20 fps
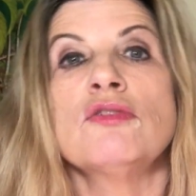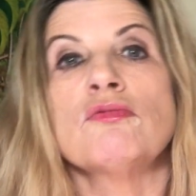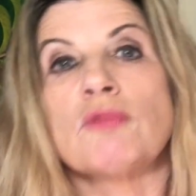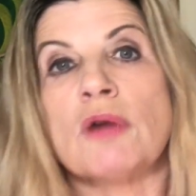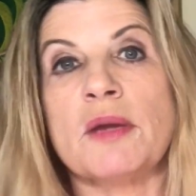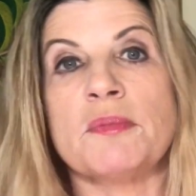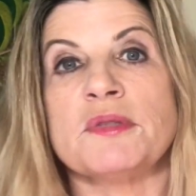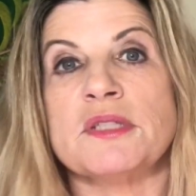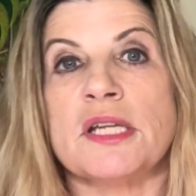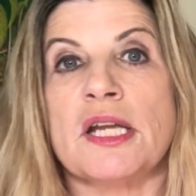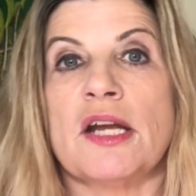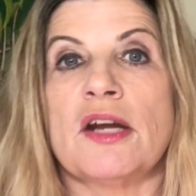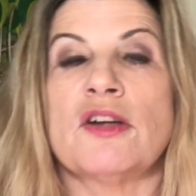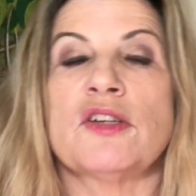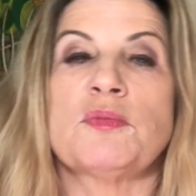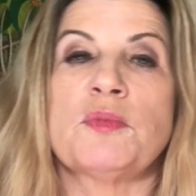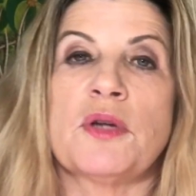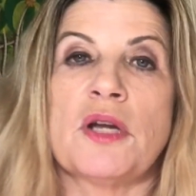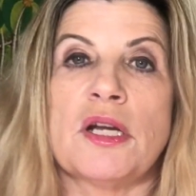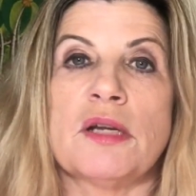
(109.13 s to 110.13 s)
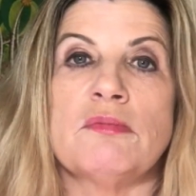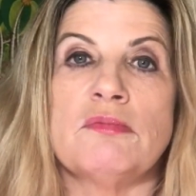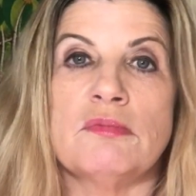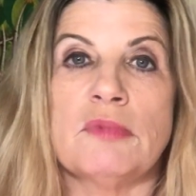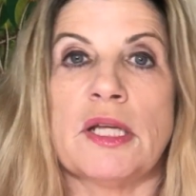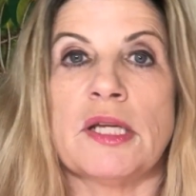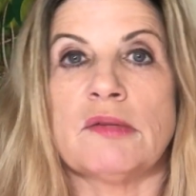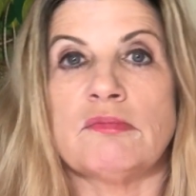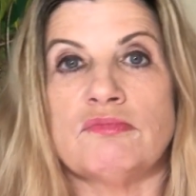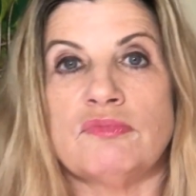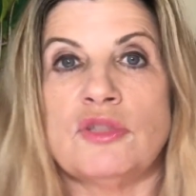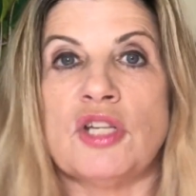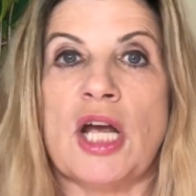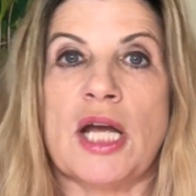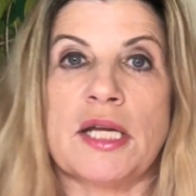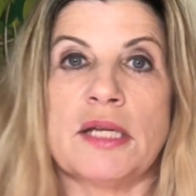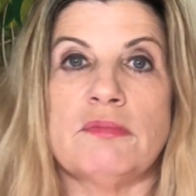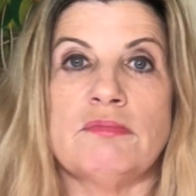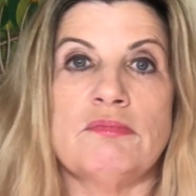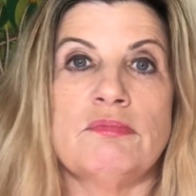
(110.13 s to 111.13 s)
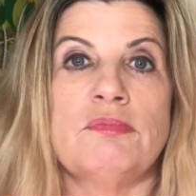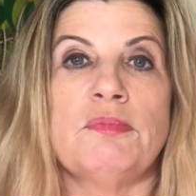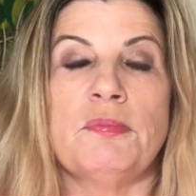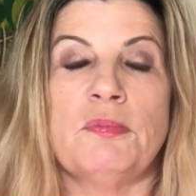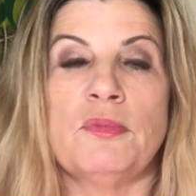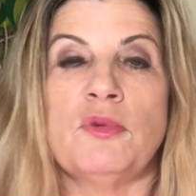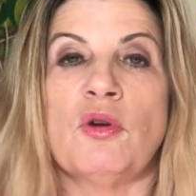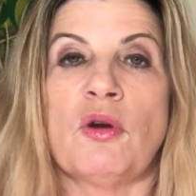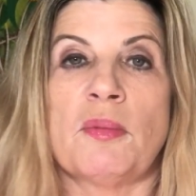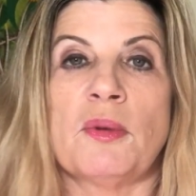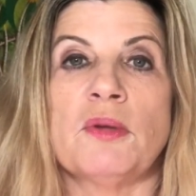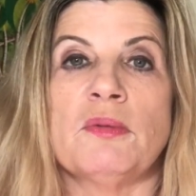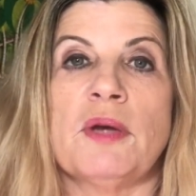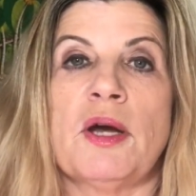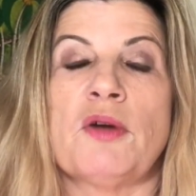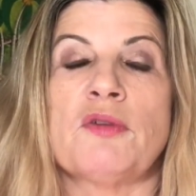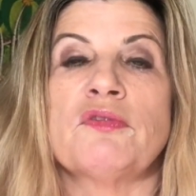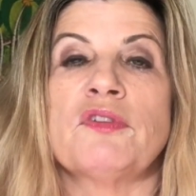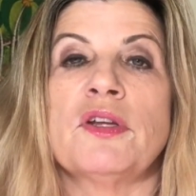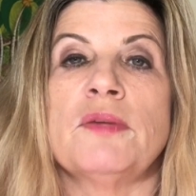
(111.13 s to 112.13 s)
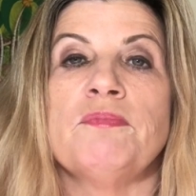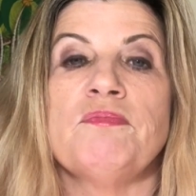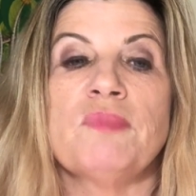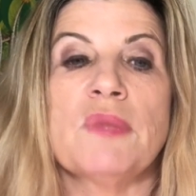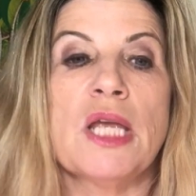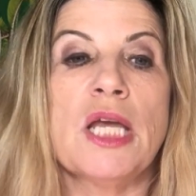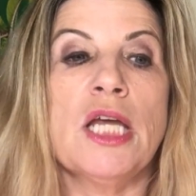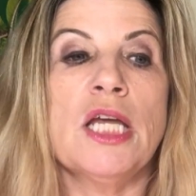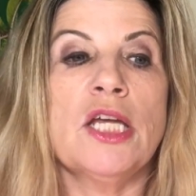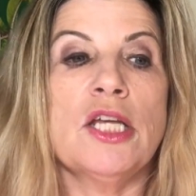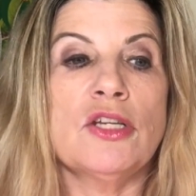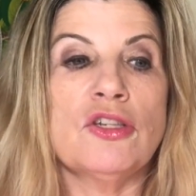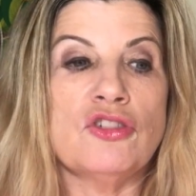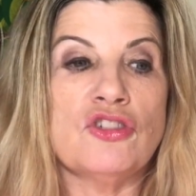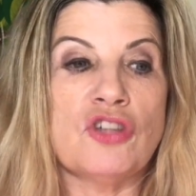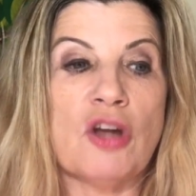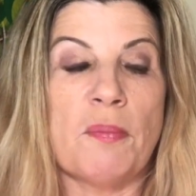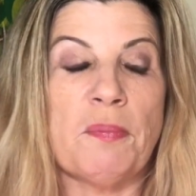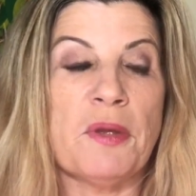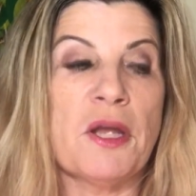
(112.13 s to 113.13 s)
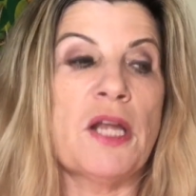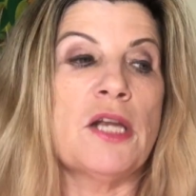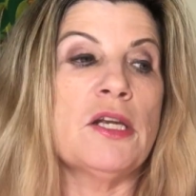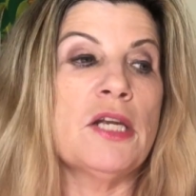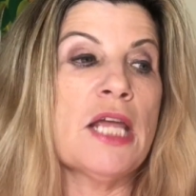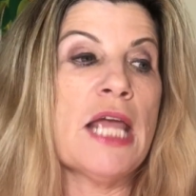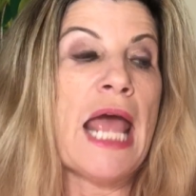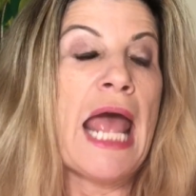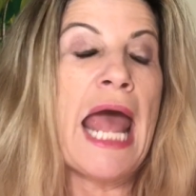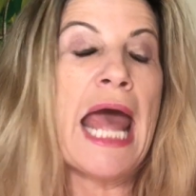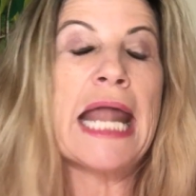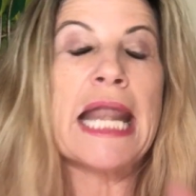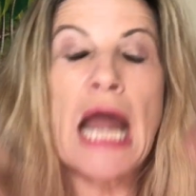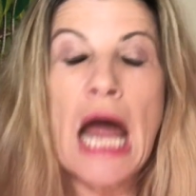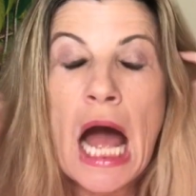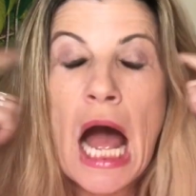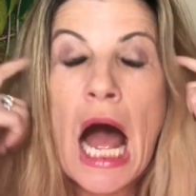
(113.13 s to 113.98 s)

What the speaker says: Run upstairs, put on like jacket, normal outfit. Jump in. And